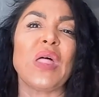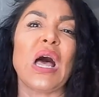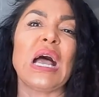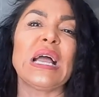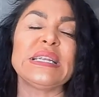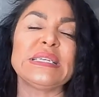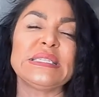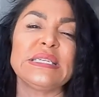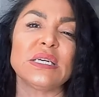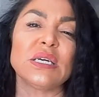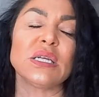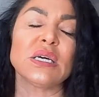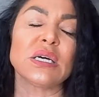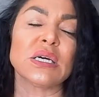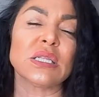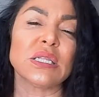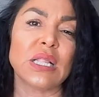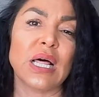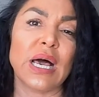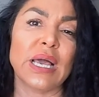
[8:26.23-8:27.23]
ideal
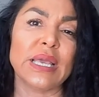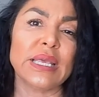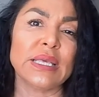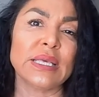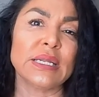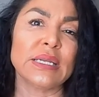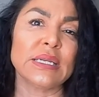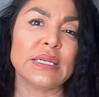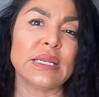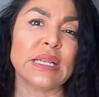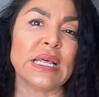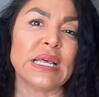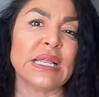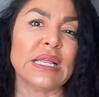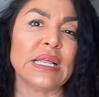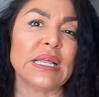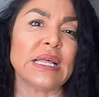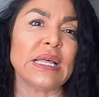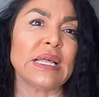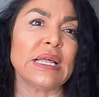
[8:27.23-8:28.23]
client
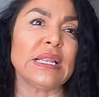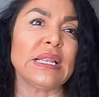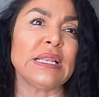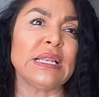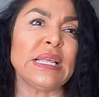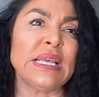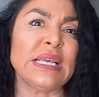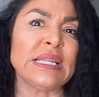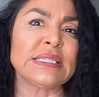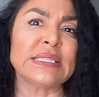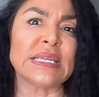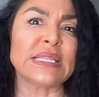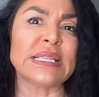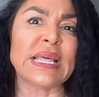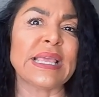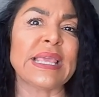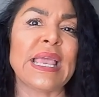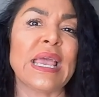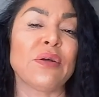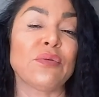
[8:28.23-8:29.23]
needs and
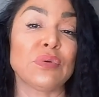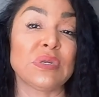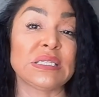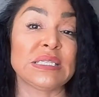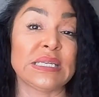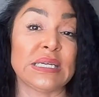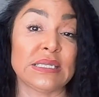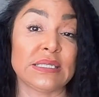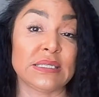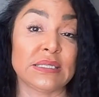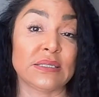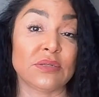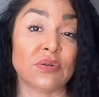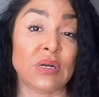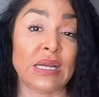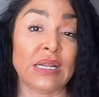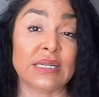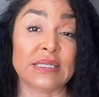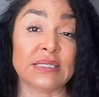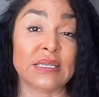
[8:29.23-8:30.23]
they can't resist,
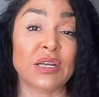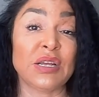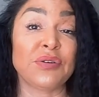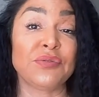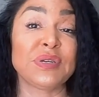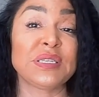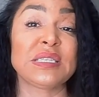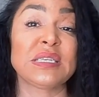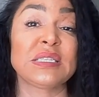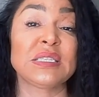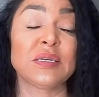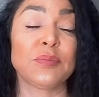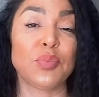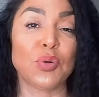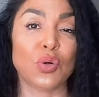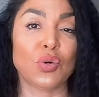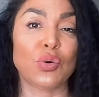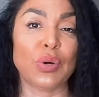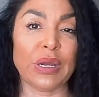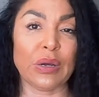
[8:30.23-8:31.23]
right? It's an
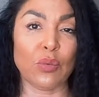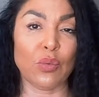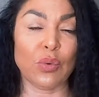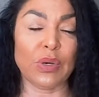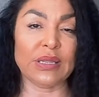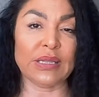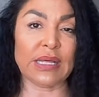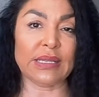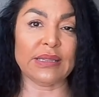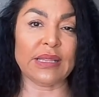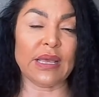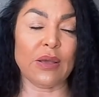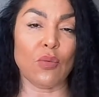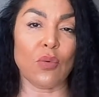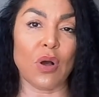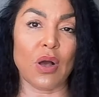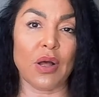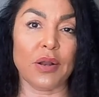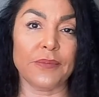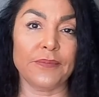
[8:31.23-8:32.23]
irresistible quick win that they
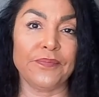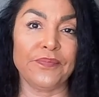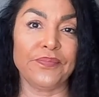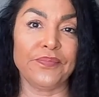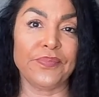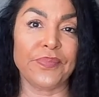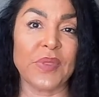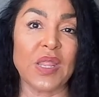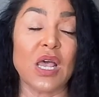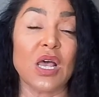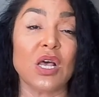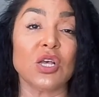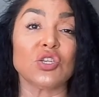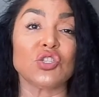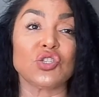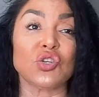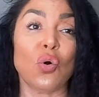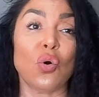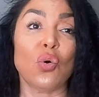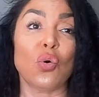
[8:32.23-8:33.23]
want.
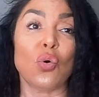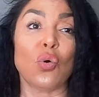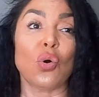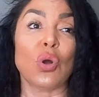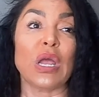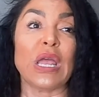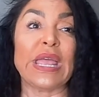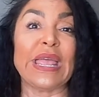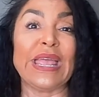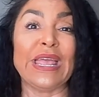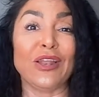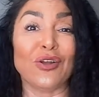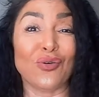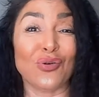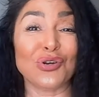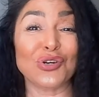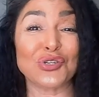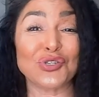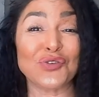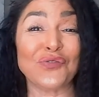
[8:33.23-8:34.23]
So in
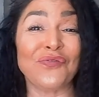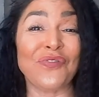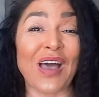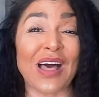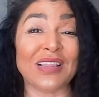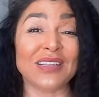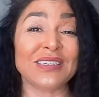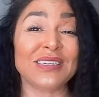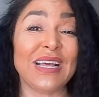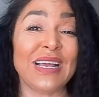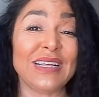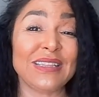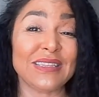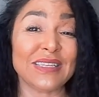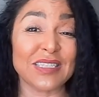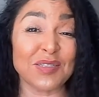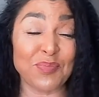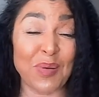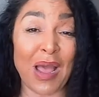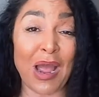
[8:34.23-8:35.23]
order to validate
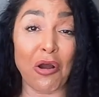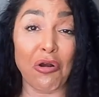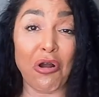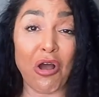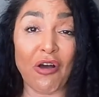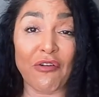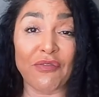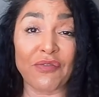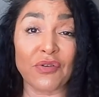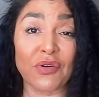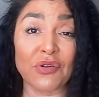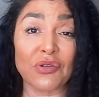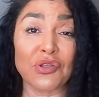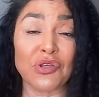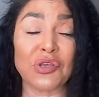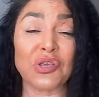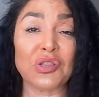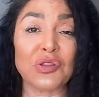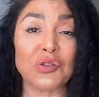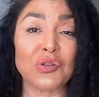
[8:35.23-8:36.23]
this power offer,
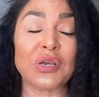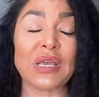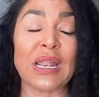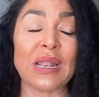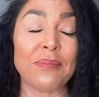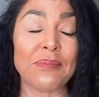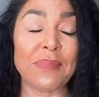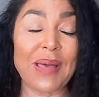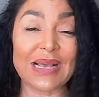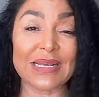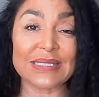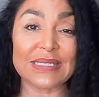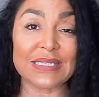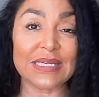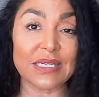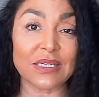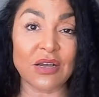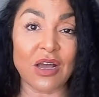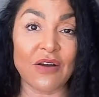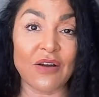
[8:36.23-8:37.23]
you can look at a
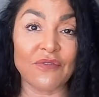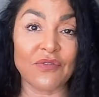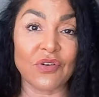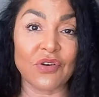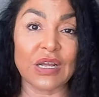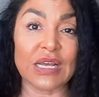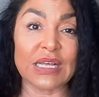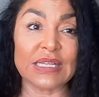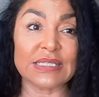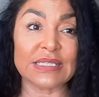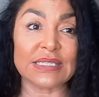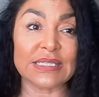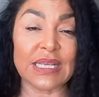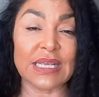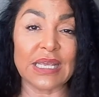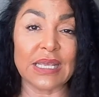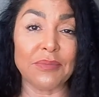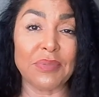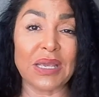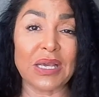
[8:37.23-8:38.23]
magazine cover and
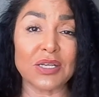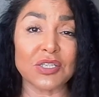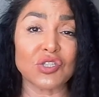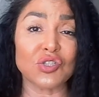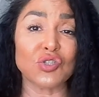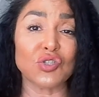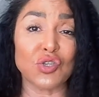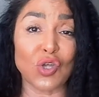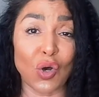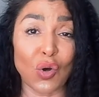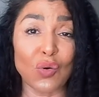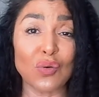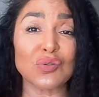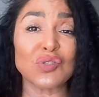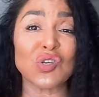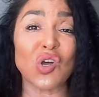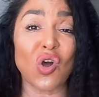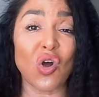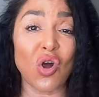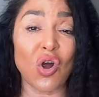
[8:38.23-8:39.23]
see, because
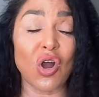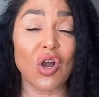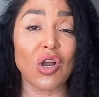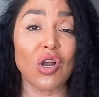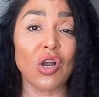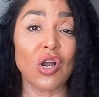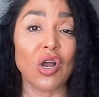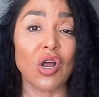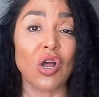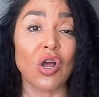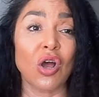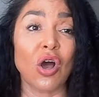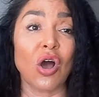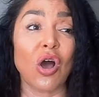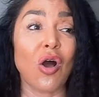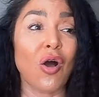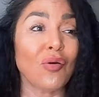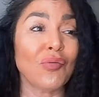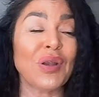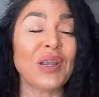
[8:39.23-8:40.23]
those are
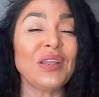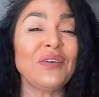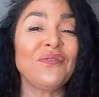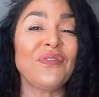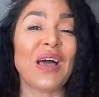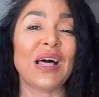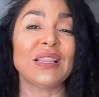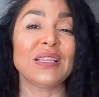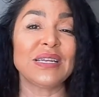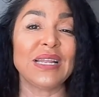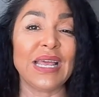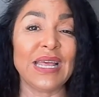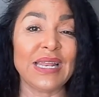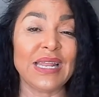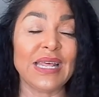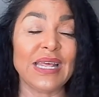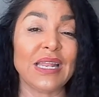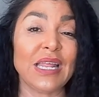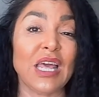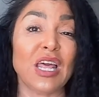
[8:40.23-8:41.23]
already
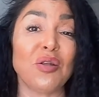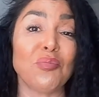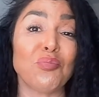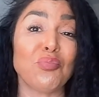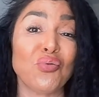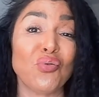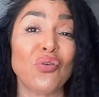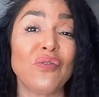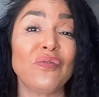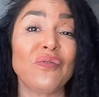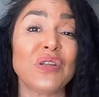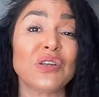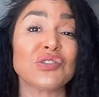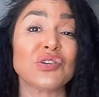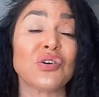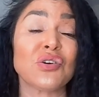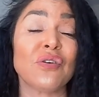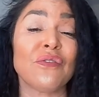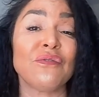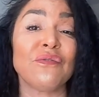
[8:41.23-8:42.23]
validated and proven to
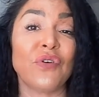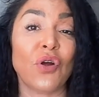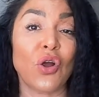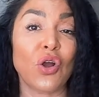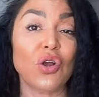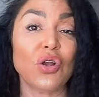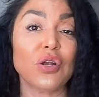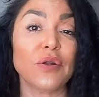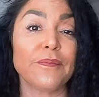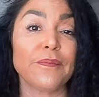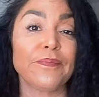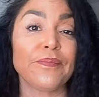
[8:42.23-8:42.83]
convert